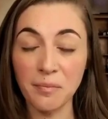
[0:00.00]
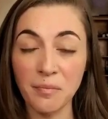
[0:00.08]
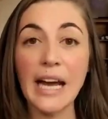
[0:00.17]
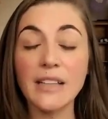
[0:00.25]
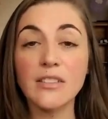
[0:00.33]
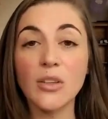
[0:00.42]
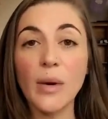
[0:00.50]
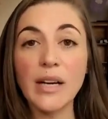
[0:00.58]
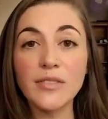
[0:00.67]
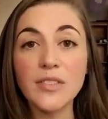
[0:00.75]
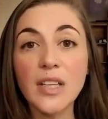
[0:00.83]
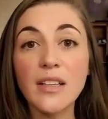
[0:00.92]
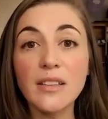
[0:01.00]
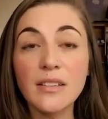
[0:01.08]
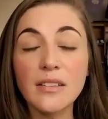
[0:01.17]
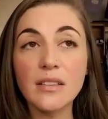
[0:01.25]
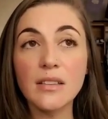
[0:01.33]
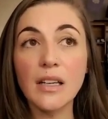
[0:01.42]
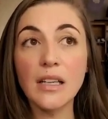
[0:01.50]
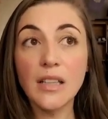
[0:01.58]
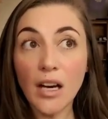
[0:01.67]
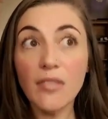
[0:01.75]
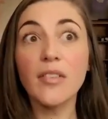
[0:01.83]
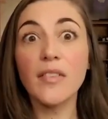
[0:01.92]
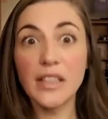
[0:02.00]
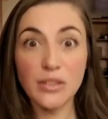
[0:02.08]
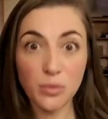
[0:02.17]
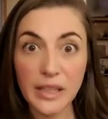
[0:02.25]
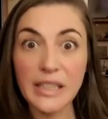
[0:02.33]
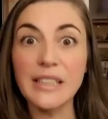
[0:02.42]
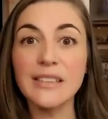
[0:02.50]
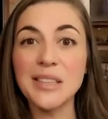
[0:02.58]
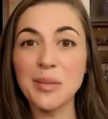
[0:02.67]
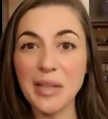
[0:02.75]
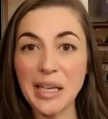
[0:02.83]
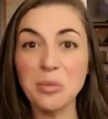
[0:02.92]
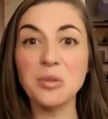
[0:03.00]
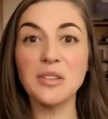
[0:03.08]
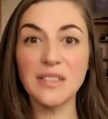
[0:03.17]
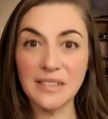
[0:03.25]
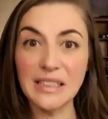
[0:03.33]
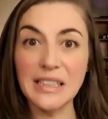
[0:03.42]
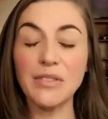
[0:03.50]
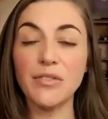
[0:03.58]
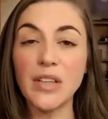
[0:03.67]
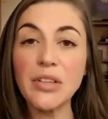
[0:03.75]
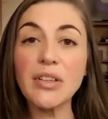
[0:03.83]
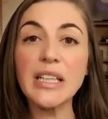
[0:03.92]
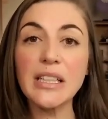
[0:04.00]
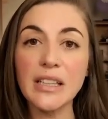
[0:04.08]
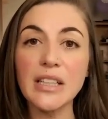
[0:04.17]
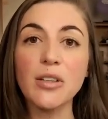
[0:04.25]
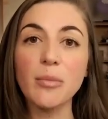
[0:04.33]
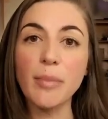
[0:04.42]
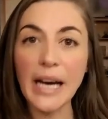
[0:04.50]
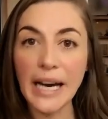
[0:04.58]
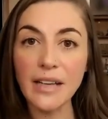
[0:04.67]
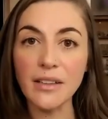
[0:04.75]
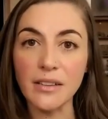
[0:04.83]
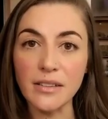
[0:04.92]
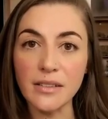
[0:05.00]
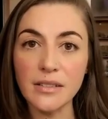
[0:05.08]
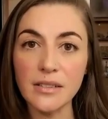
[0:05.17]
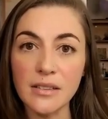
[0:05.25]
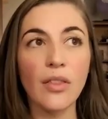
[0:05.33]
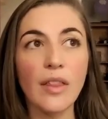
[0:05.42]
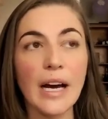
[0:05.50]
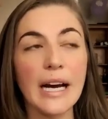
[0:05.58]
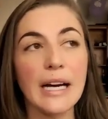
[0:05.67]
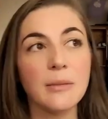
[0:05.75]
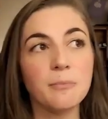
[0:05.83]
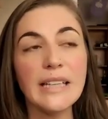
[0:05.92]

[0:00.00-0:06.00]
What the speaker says: And so I've done enough of these readings to be able to see very clear patterns that